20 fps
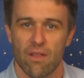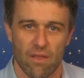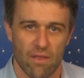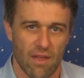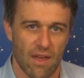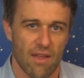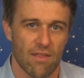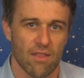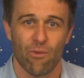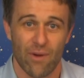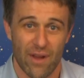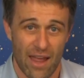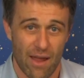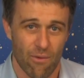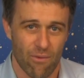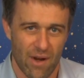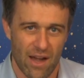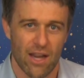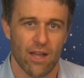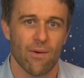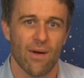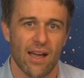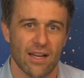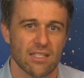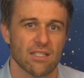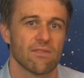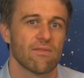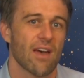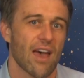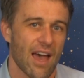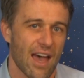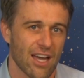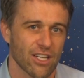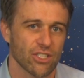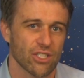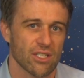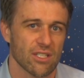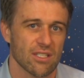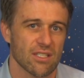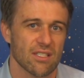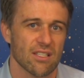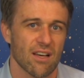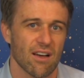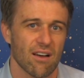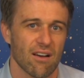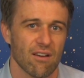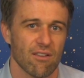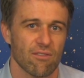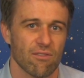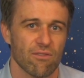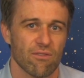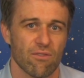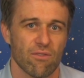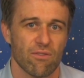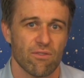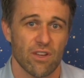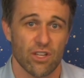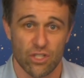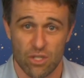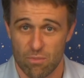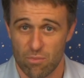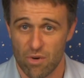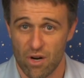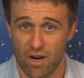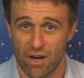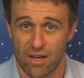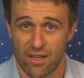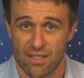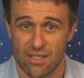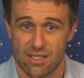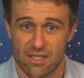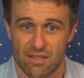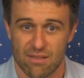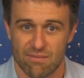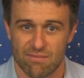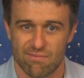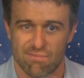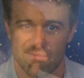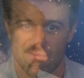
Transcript: than radioactive ashes of fission products.